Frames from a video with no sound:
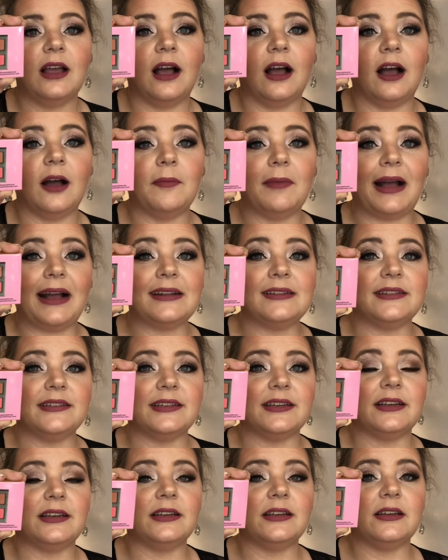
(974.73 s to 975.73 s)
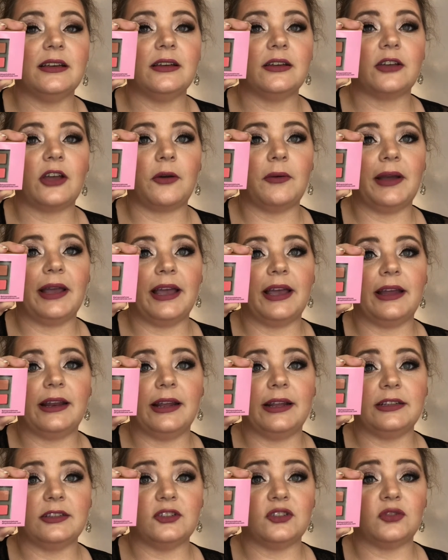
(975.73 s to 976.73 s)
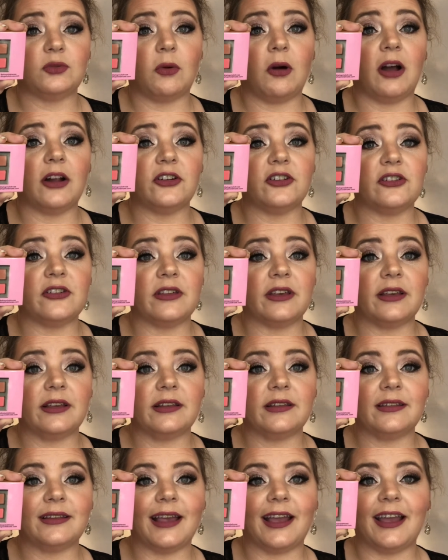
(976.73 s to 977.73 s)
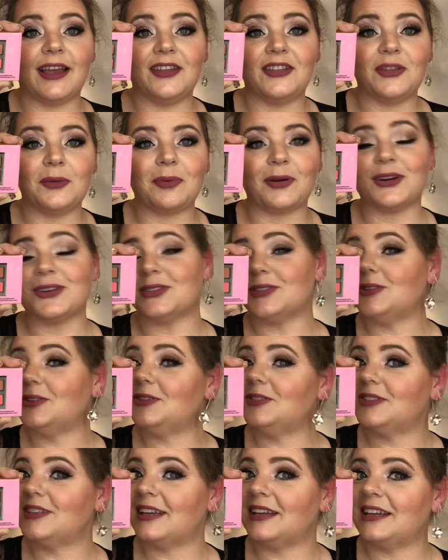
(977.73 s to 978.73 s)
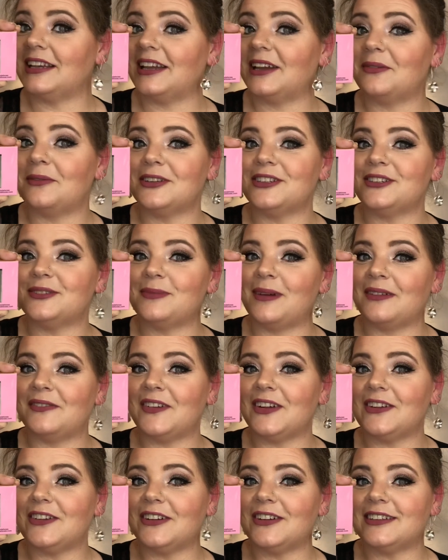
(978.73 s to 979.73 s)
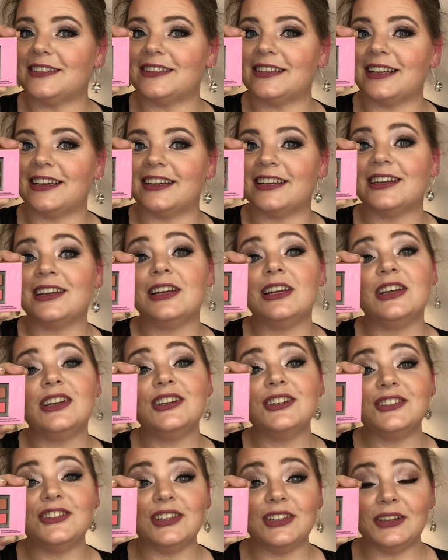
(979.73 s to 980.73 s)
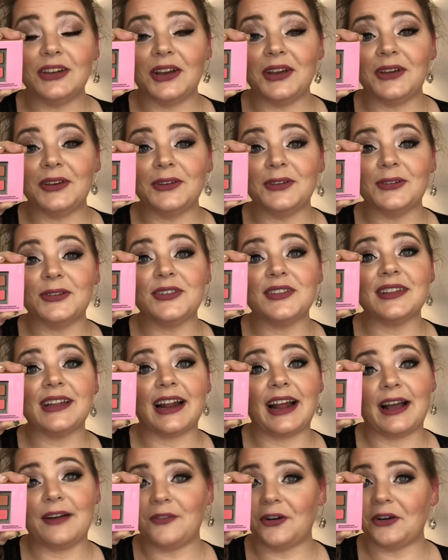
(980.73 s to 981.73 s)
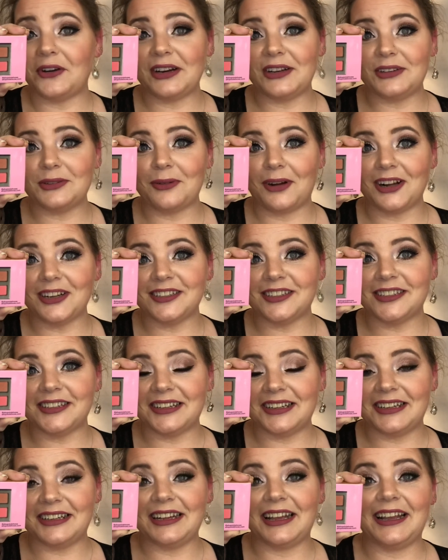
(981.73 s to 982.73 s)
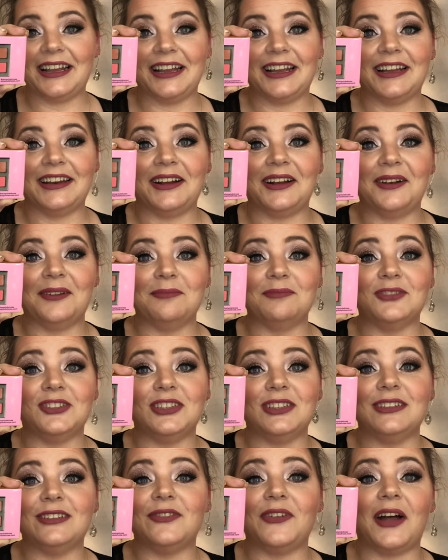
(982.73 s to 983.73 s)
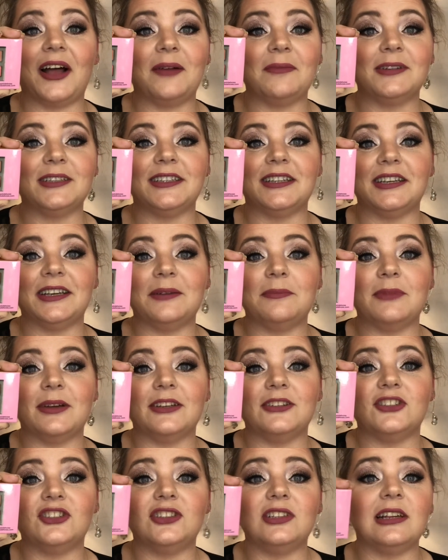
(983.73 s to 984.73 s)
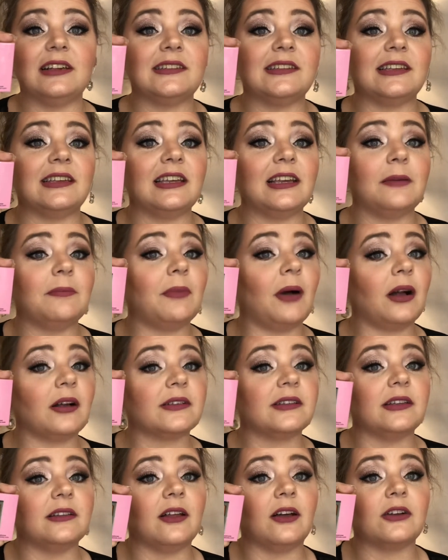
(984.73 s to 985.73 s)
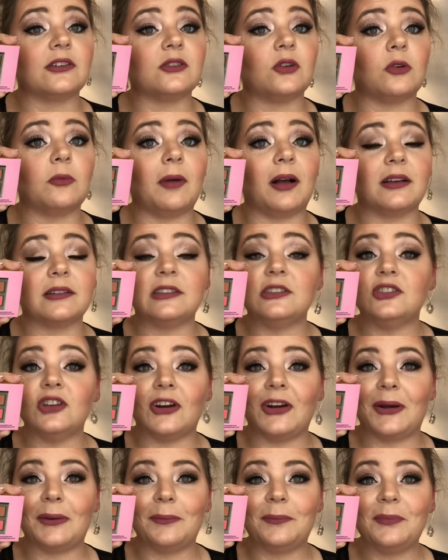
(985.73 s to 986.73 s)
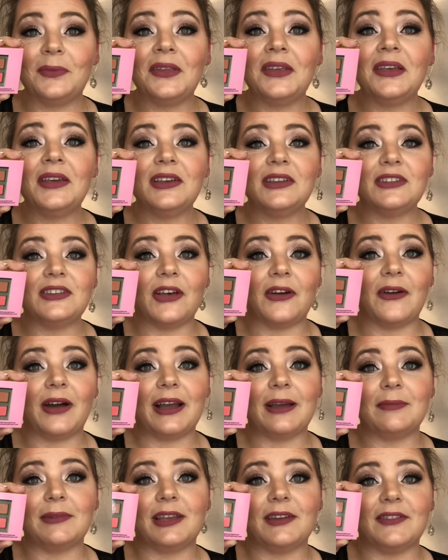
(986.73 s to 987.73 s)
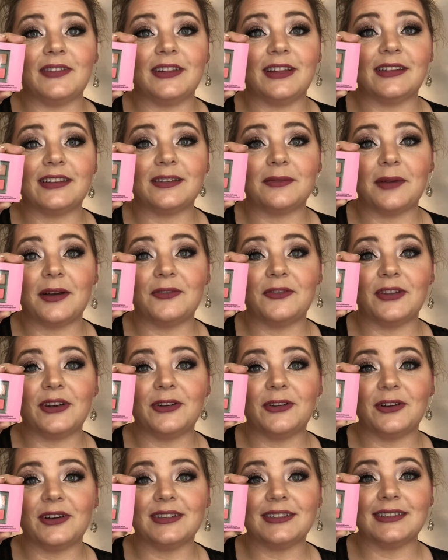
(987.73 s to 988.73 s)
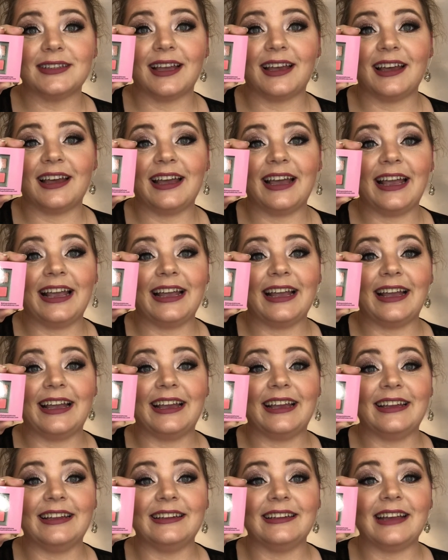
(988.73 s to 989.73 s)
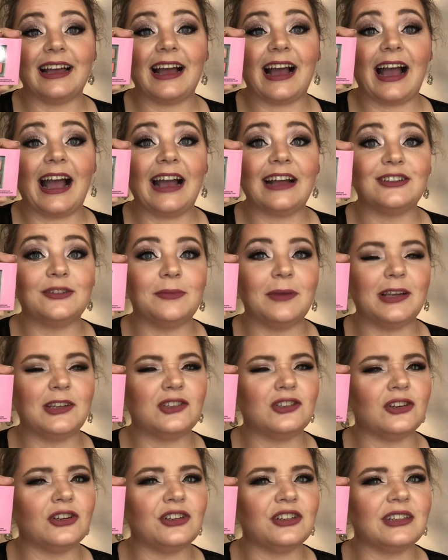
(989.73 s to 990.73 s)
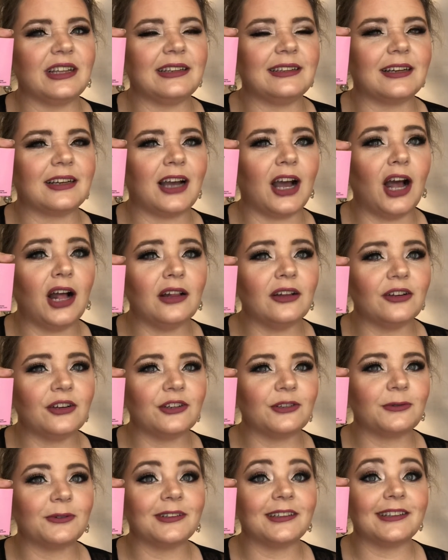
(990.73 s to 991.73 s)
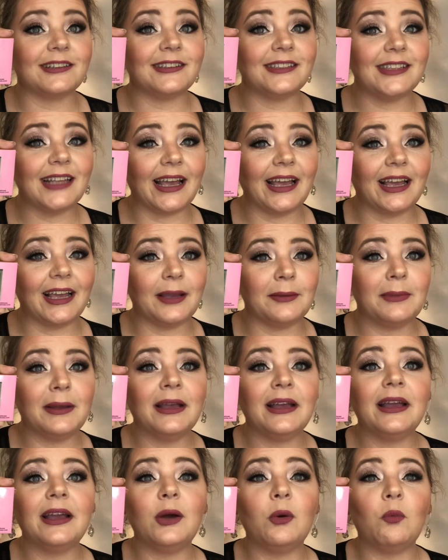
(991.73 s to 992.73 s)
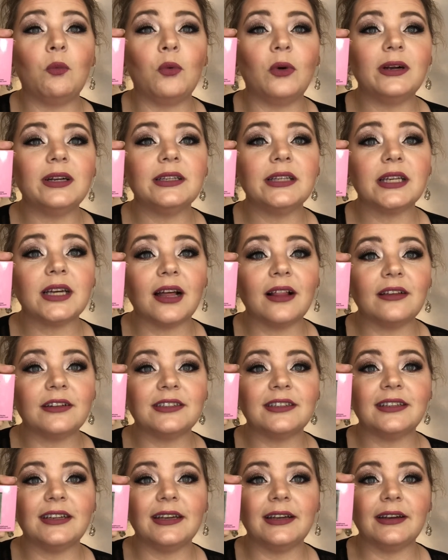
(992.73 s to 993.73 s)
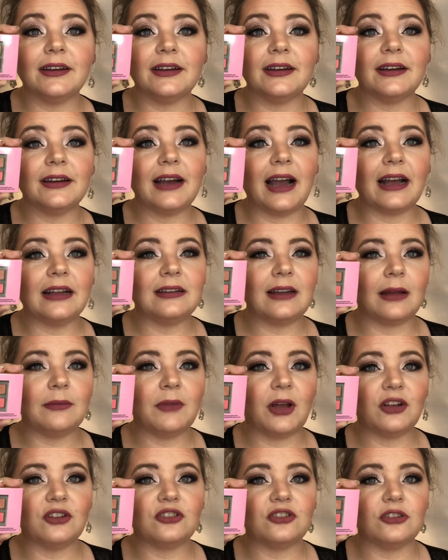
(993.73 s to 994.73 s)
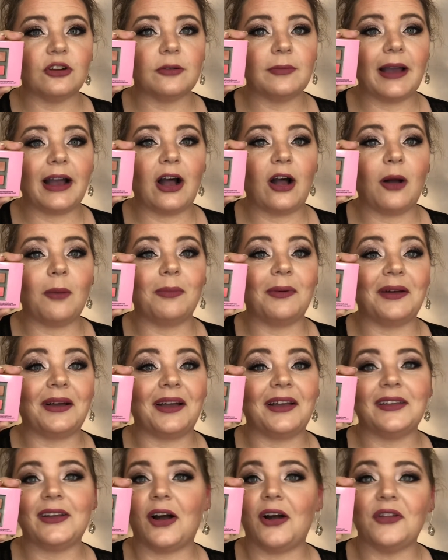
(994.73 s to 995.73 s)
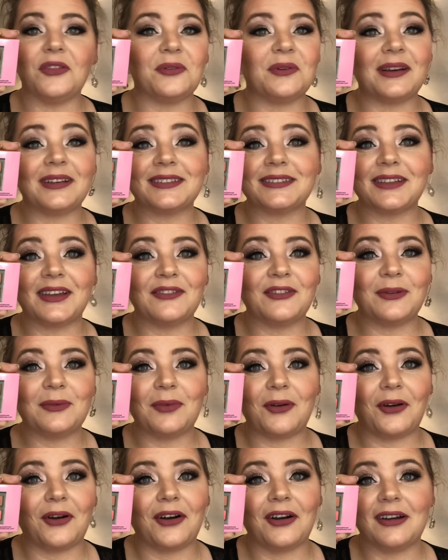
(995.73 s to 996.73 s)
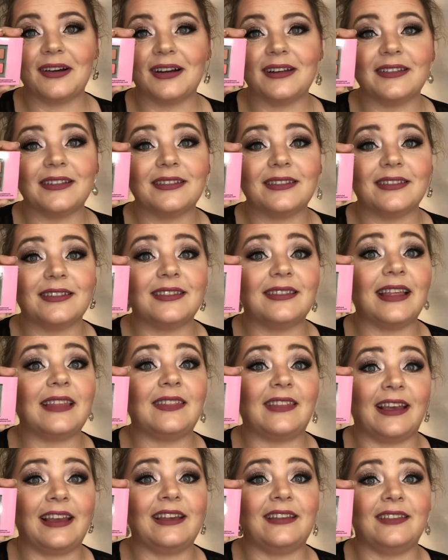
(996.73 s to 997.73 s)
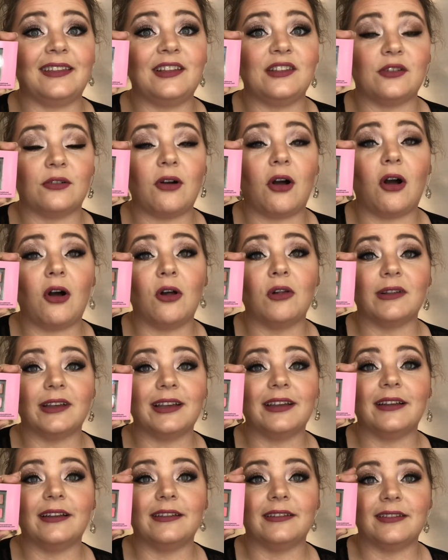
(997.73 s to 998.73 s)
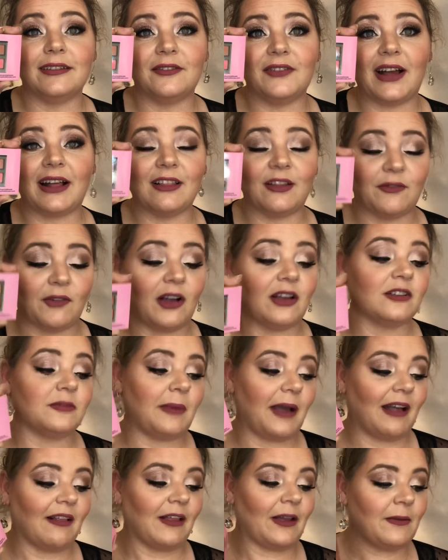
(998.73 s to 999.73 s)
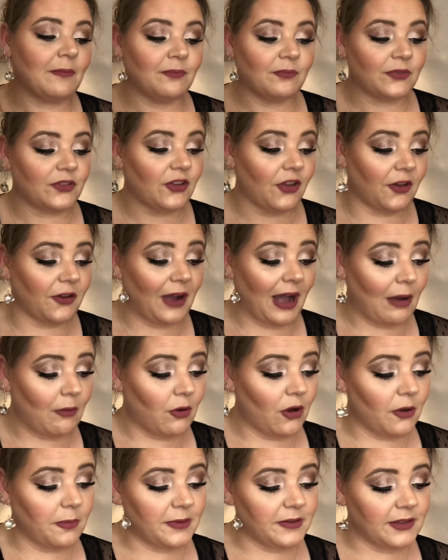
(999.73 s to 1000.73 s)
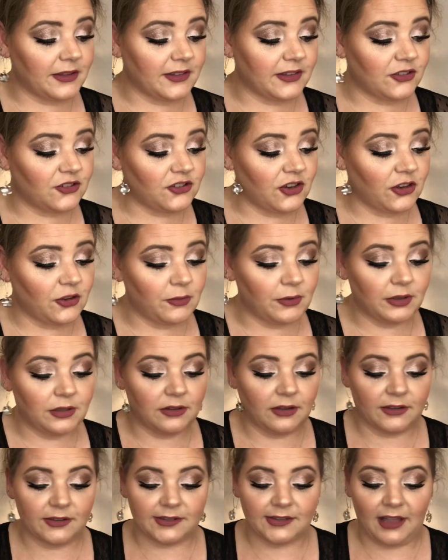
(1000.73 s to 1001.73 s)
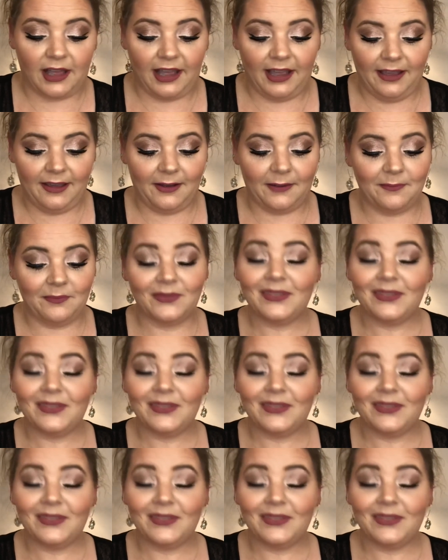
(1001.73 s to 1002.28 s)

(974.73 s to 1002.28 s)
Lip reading: I did go ahead and swatch this, and the person who's getting it, which is my friend Krista, she knows that I've already swatched it, and she's fine with it, but she doesn't get BoxyLuxe or BoxyCharm, so I'm giving this to my friend Krista, and I had to make sure that the colors were the same. One of the colors in here, I'm not sure about, but all the rest of them are, these are all in the Violet Voss palette. So I will open this and show you what it looks like,